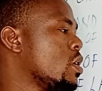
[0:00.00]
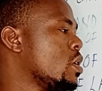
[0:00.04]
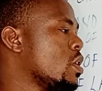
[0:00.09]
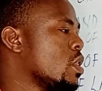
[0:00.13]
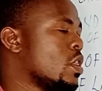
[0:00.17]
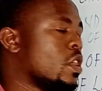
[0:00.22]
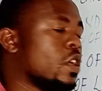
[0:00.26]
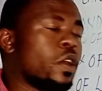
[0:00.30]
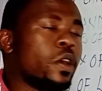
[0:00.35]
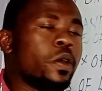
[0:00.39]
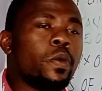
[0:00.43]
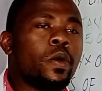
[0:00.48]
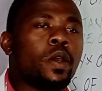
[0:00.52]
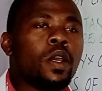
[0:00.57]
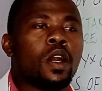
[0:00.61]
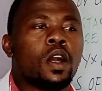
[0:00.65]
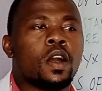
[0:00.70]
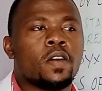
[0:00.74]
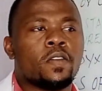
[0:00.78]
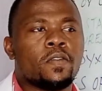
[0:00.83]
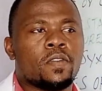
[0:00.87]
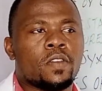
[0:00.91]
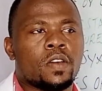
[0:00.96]
Three, we
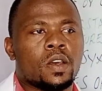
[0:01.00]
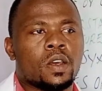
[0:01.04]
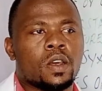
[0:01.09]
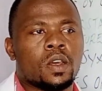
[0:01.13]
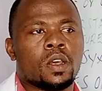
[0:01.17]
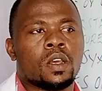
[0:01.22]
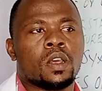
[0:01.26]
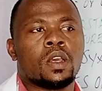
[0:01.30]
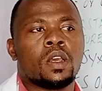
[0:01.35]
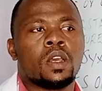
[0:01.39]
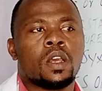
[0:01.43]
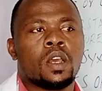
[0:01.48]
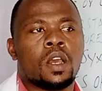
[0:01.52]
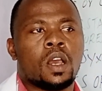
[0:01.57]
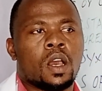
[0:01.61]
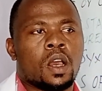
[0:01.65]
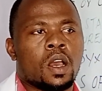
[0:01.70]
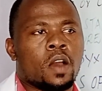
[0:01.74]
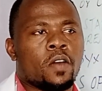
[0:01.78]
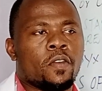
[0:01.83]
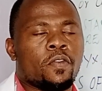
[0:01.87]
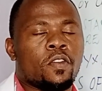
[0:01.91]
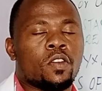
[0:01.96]
have
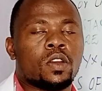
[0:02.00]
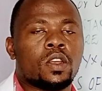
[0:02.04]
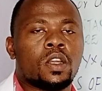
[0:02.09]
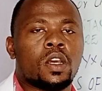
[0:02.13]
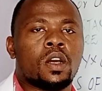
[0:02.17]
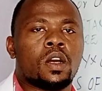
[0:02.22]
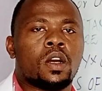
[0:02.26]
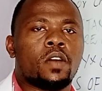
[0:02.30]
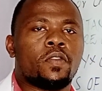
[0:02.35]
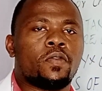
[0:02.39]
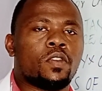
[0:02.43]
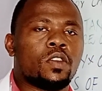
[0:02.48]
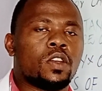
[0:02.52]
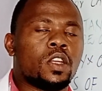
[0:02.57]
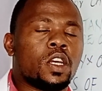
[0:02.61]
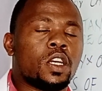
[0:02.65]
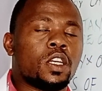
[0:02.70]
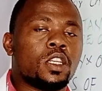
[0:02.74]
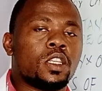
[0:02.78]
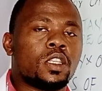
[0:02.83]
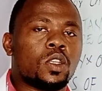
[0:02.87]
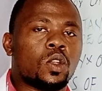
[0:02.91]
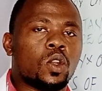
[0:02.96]
aphonia. Aphonia
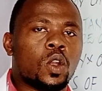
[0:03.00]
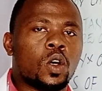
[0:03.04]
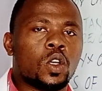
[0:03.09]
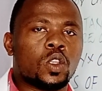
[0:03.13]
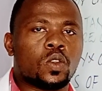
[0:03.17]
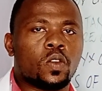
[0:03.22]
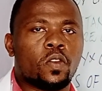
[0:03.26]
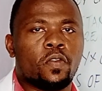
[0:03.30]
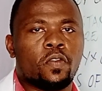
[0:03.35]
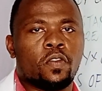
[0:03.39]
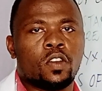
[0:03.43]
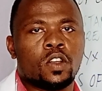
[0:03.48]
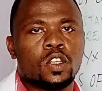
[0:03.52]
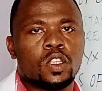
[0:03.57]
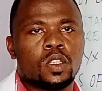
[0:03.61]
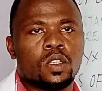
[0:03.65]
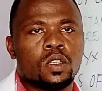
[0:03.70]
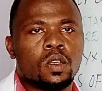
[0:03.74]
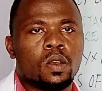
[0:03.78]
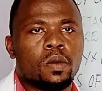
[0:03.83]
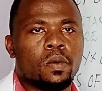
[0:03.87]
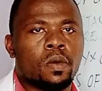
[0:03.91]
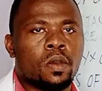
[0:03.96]
is loss of
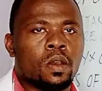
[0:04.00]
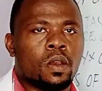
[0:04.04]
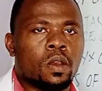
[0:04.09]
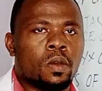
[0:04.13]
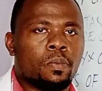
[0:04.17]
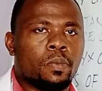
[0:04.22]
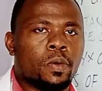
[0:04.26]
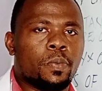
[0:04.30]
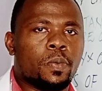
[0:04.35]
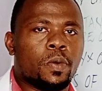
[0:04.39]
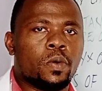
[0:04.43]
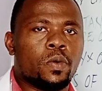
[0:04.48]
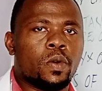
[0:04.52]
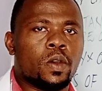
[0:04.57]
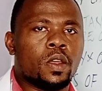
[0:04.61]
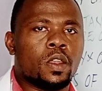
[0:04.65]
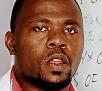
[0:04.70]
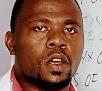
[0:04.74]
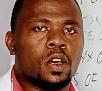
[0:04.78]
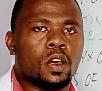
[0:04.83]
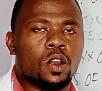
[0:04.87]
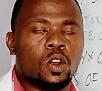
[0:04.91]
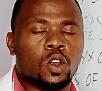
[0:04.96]
voice. People with
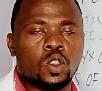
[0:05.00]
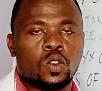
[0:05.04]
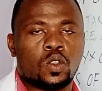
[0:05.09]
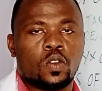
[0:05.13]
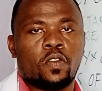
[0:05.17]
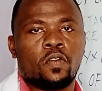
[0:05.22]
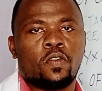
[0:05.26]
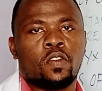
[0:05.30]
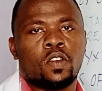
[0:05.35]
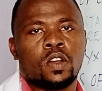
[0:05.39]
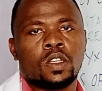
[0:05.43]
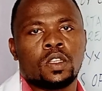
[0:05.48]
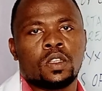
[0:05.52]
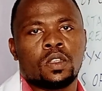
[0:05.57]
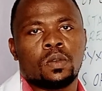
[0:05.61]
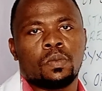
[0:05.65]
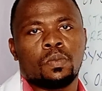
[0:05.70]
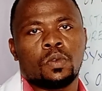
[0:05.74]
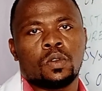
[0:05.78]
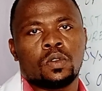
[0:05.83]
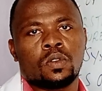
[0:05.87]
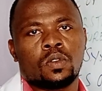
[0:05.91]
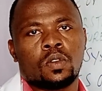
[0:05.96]
loss of voice,
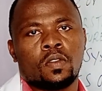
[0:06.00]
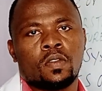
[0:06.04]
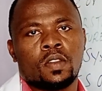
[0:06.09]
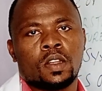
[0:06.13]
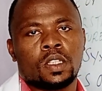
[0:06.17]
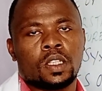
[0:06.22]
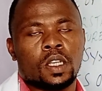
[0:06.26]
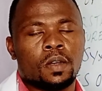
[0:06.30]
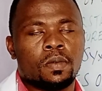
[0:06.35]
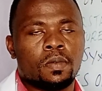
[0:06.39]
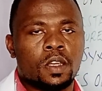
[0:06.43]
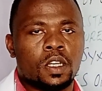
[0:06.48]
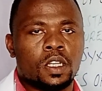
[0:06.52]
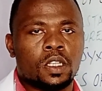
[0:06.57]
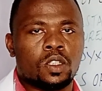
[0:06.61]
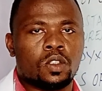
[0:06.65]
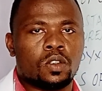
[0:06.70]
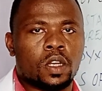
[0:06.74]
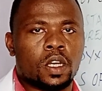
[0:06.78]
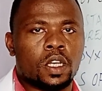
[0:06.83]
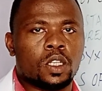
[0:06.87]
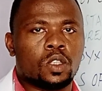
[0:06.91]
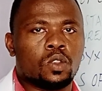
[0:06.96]
most of the time they
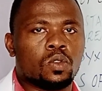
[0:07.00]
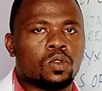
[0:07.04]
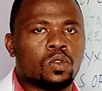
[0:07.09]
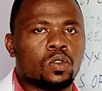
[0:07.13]
try to